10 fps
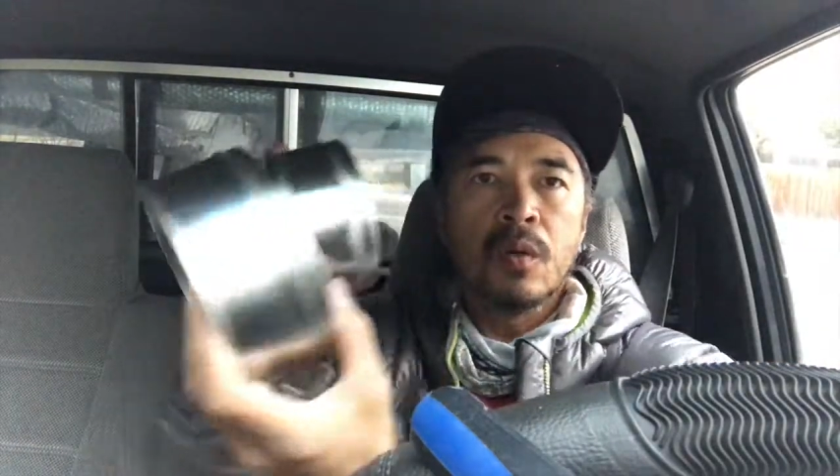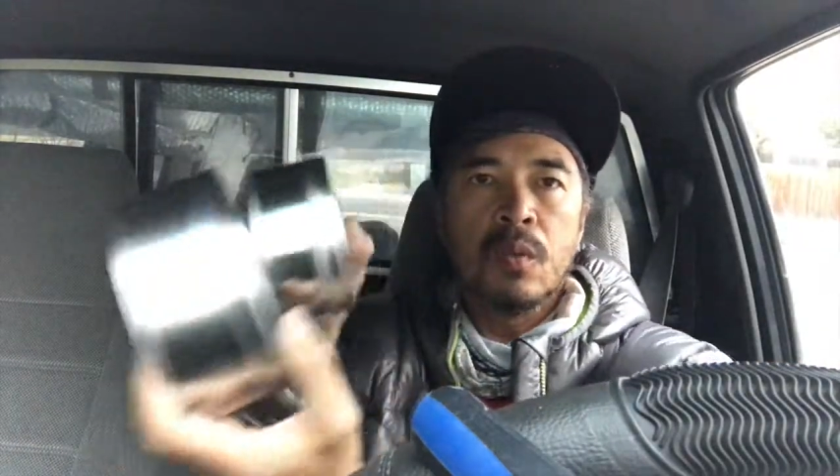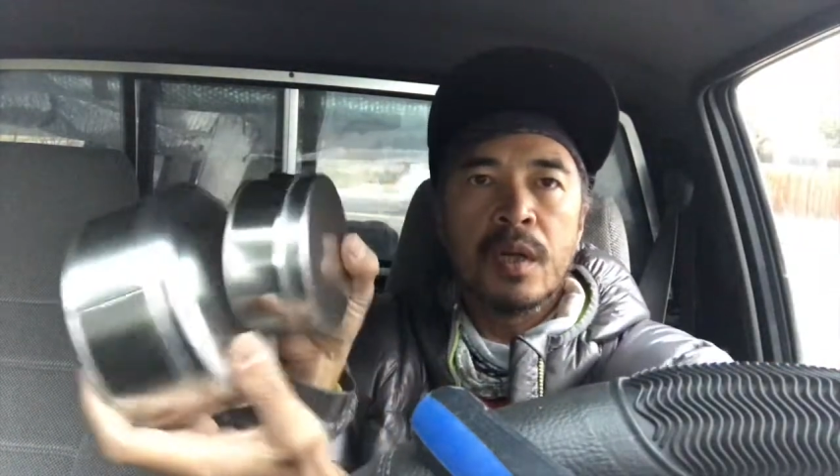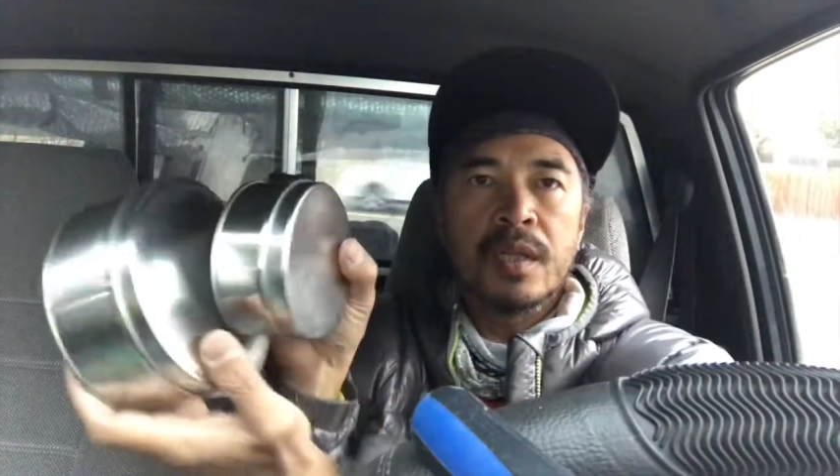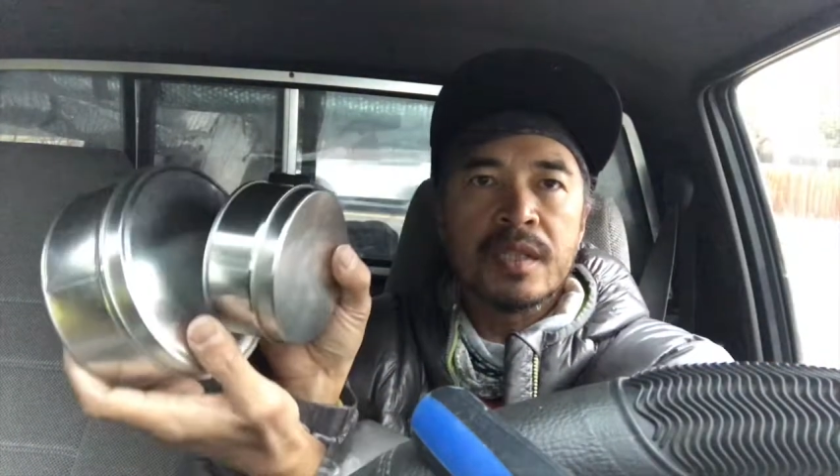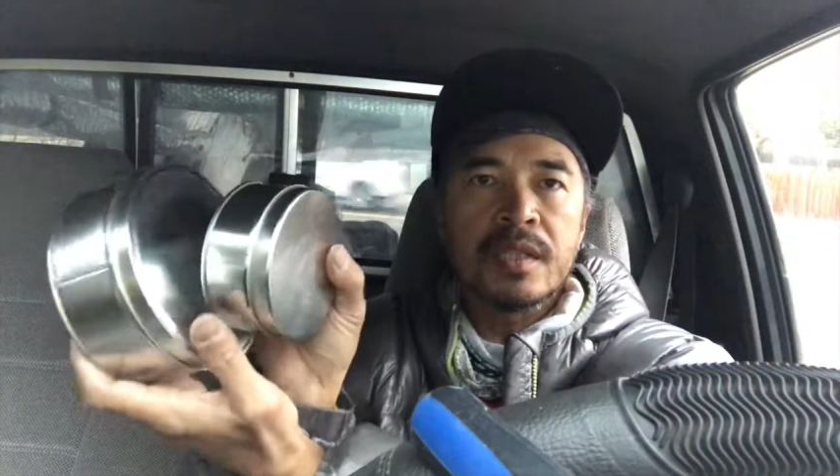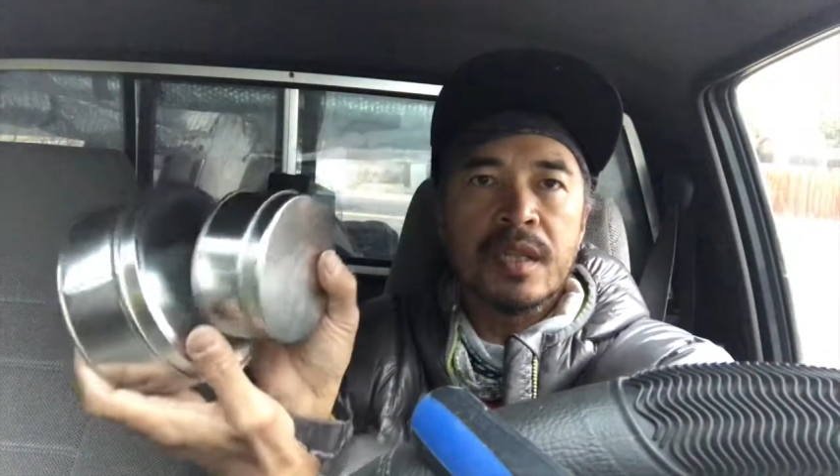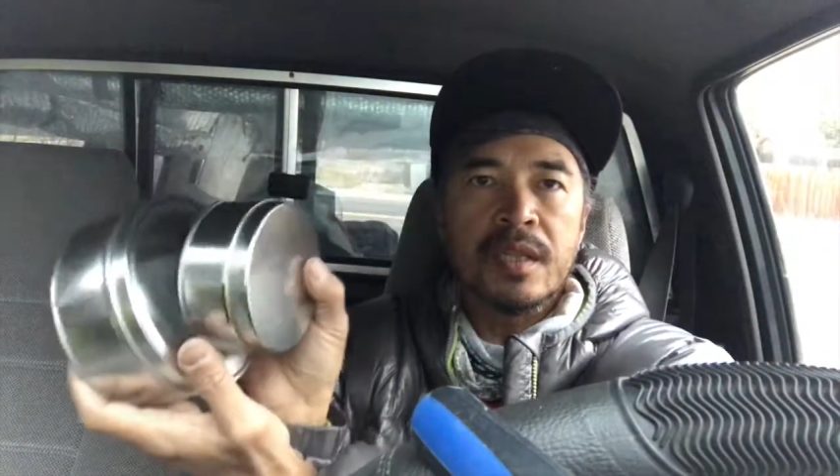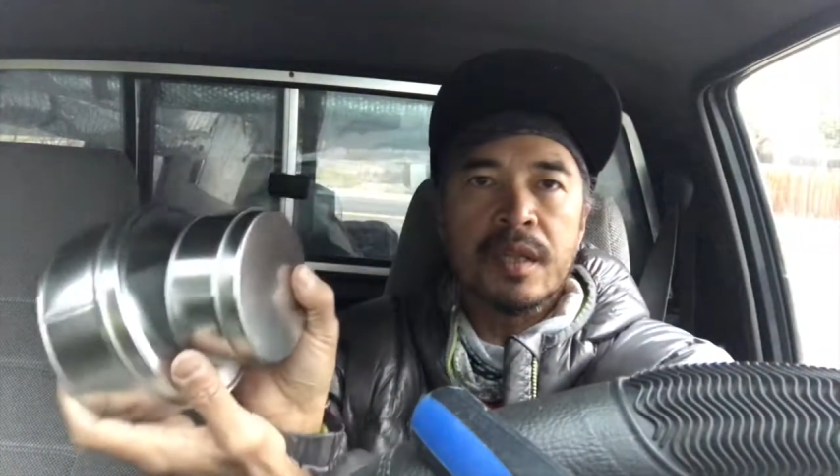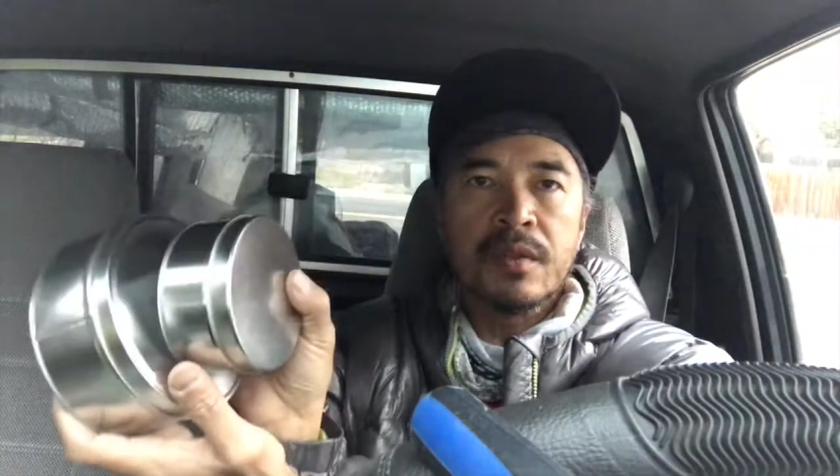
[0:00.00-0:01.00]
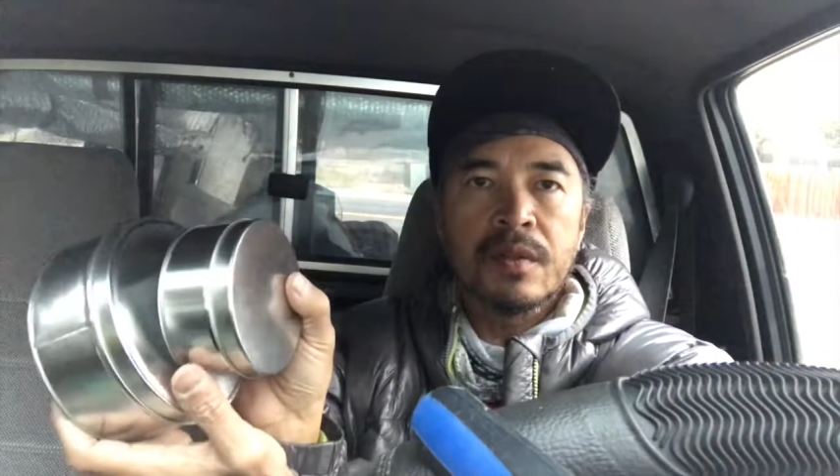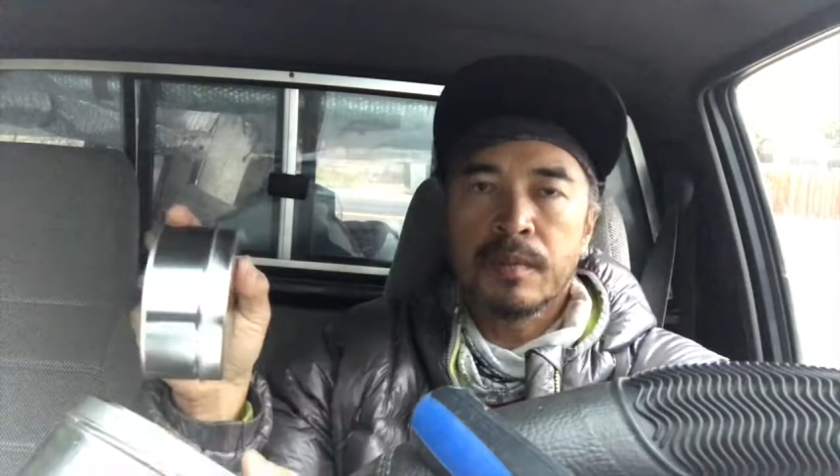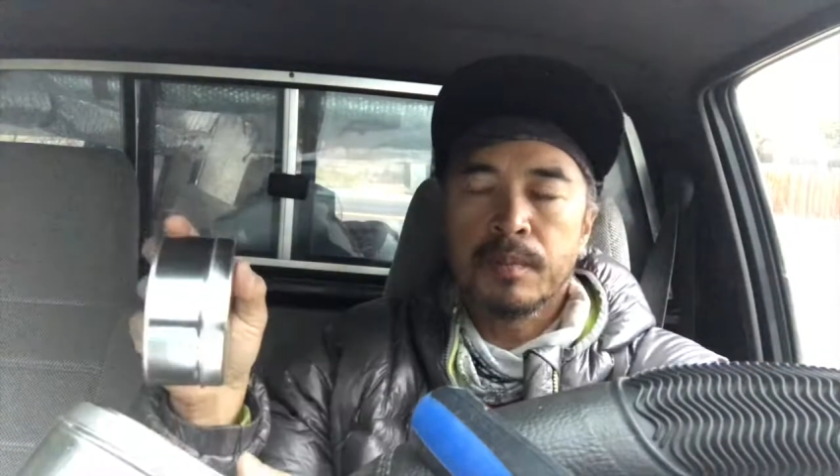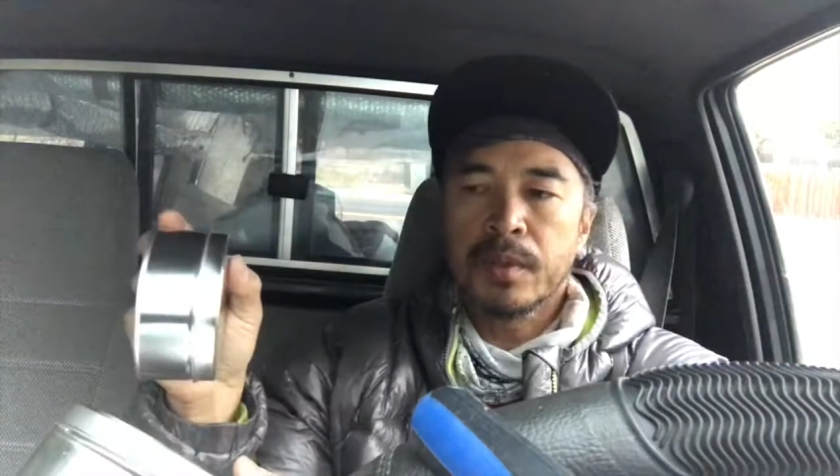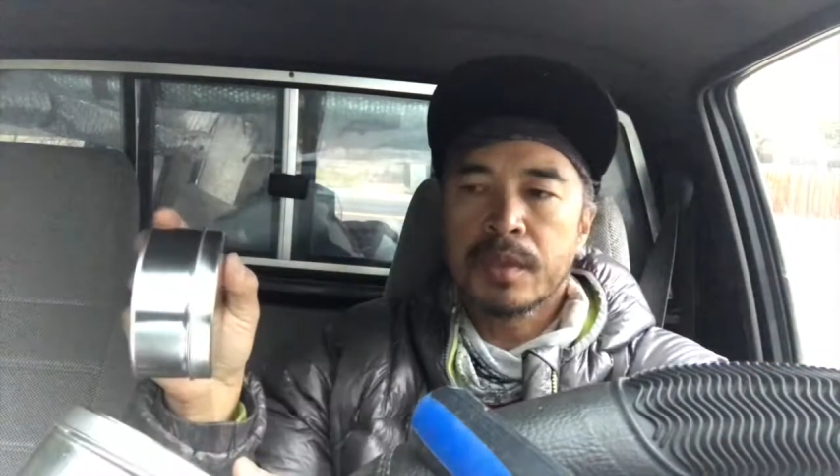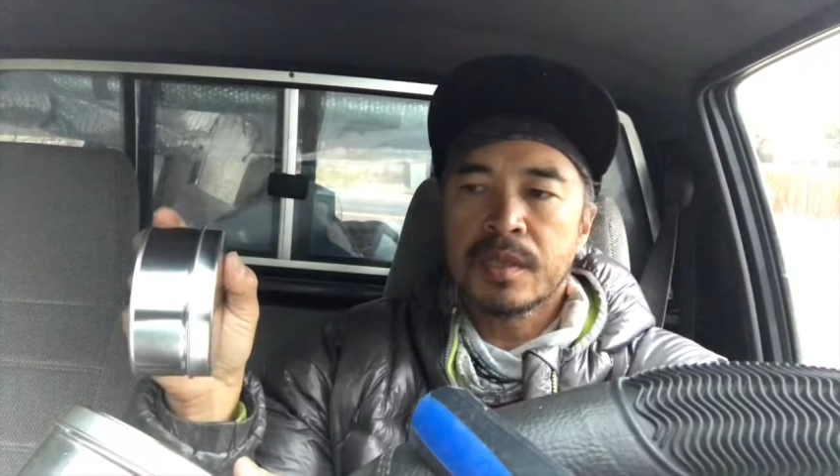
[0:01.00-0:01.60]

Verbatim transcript: one inside the other, put